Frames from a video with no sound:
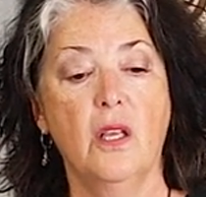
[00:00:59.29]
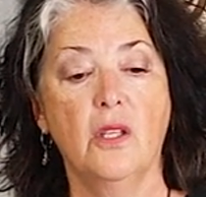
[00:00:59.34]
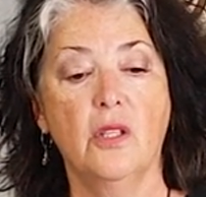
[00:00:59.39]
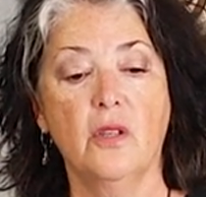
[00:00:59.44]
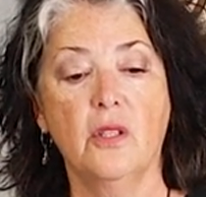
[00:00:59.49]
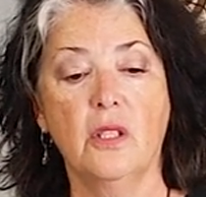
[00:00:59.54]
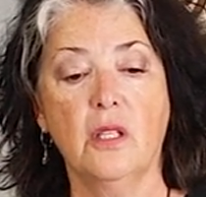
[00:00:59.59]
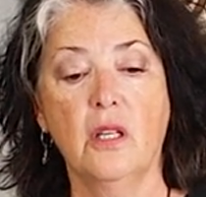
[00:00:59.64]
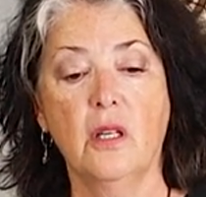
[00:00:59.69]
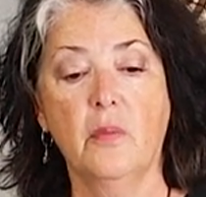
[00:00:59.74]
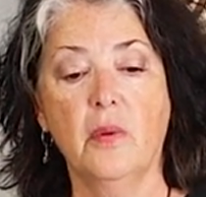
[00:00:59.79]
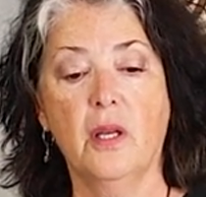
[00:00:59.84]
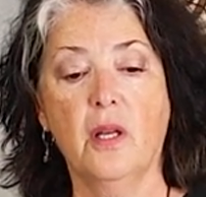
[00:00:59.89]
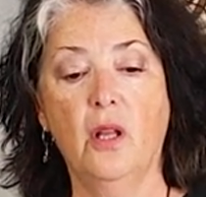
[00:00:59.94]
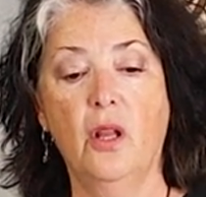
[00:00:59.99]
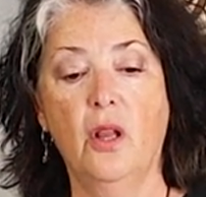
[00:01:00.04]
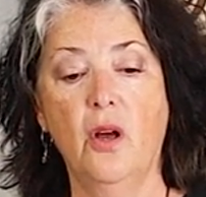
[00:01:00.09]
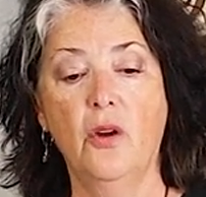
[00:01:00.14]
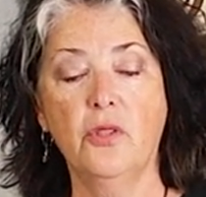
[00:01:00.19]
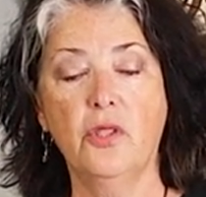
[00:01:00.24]
So it's gonna be
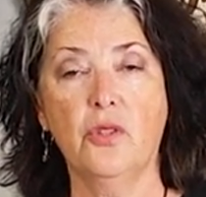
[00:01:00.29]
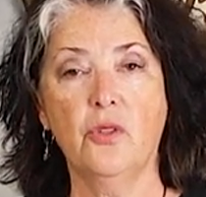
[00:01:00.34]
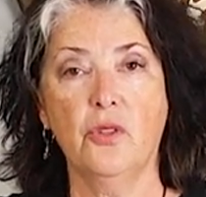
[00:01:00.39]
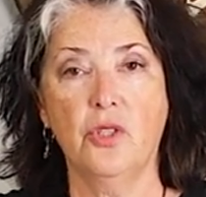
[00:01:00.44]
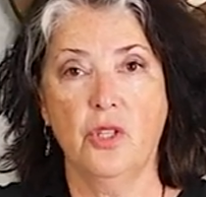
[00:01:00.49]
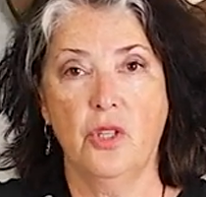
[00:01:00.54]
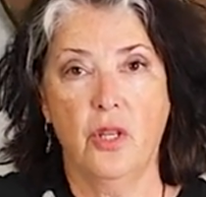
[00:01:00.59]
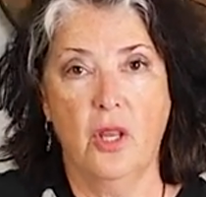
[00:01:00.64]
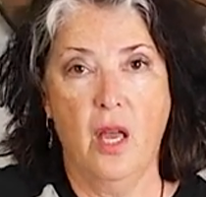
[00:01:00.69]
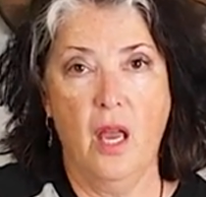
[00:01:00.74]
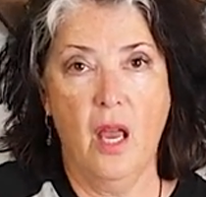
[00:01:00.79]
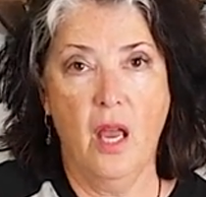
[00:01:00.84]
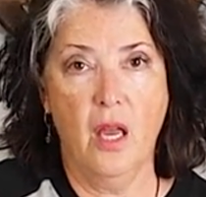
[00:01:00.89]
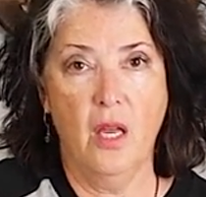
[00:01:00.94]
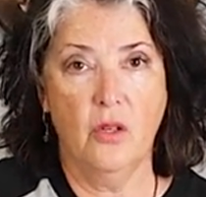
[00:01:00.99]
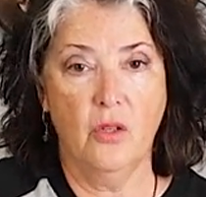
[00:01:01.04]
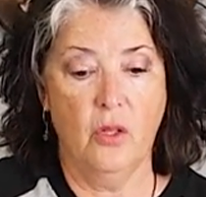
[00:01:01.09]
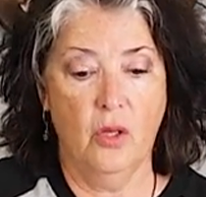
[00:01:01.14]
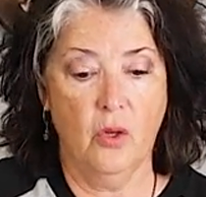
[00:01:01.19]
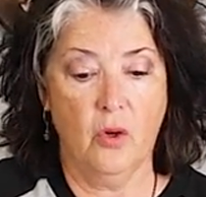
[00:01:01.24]
closer to the
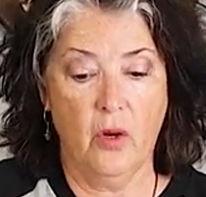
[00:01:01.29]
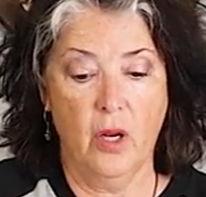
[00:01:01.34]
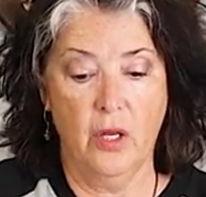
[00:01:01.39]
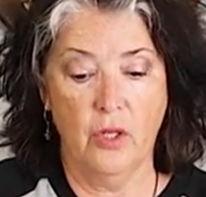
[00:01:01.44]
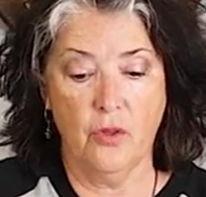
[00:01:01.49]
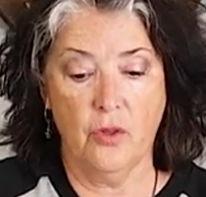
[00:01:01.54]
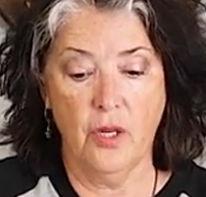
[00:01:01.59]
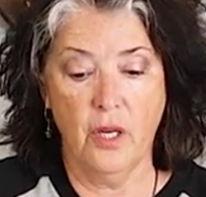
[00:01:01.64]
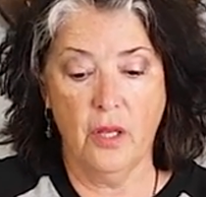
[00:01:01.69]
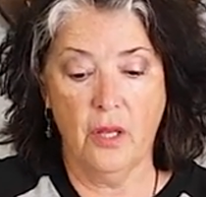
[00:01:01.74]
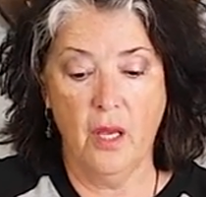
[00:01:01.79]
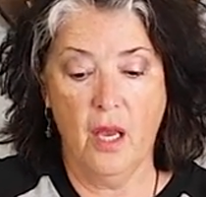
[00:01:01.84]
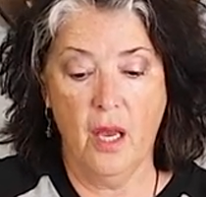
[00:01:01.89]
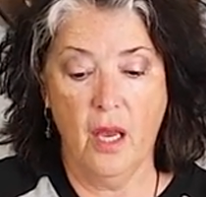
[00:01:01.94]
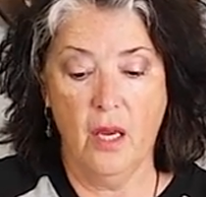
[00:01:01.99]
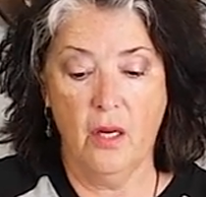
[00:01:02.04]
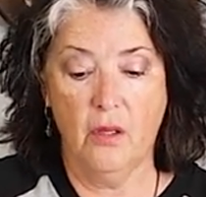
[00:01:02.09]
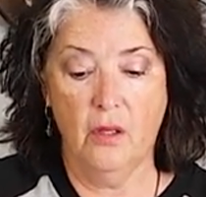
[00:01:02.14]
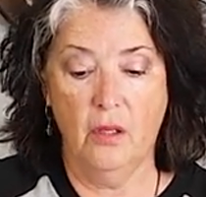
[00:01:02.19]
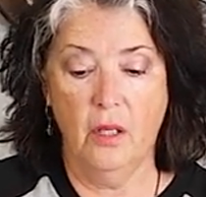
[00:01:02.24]
handle or underneath the
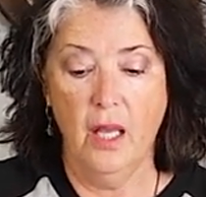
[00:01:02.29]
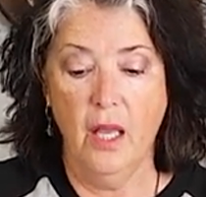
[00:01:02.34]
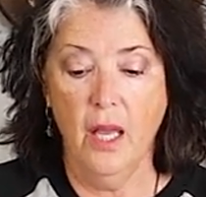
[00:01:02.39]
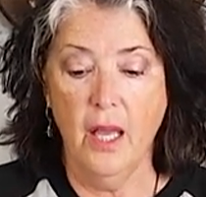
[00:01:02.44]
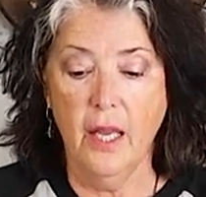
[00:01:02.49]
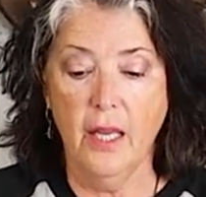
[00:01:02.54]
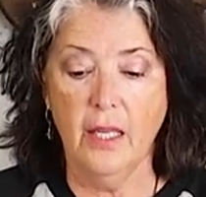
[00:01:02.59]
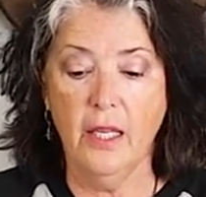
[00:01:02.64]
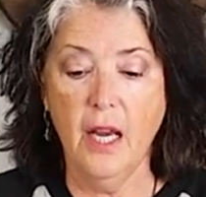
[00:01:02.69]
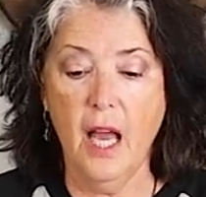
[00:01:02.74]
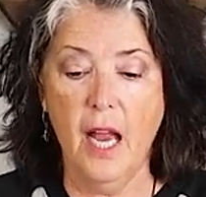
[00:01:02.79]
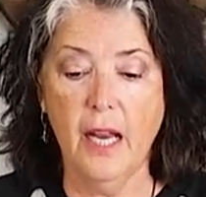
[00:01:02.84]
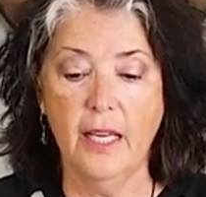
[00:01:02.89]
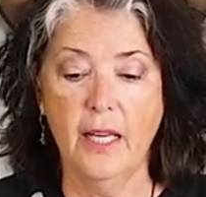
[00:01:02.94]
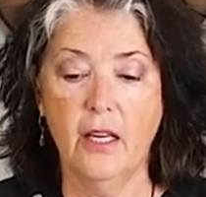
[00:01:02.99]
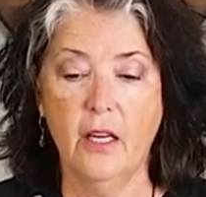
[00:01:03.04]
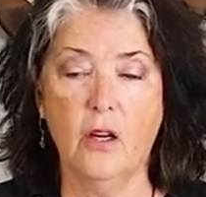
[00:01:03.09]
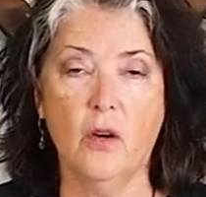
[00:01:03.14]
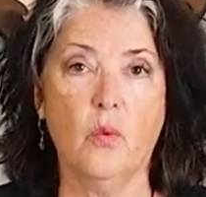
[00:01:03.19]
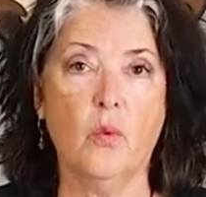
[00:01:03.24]
handle, not
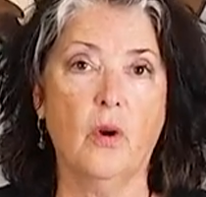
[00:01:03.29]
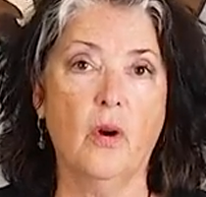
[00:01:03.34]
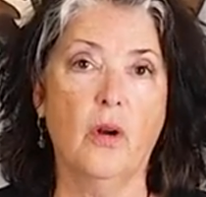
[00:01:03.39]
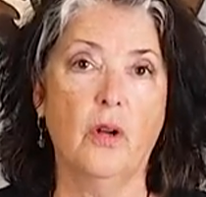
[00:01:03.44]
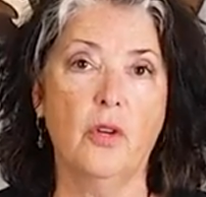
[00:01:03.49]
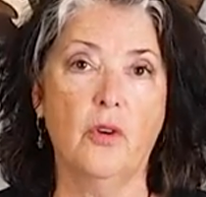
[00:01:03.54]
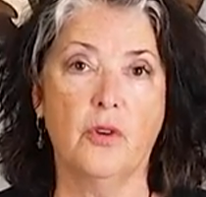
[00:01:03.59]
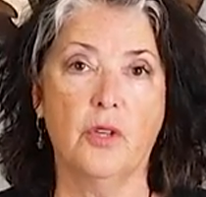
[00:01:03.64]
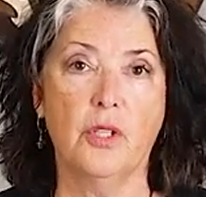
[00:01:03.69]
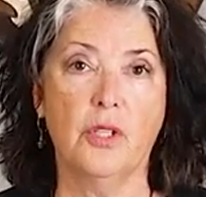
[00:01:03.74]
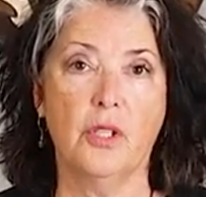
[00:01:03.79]
here where all your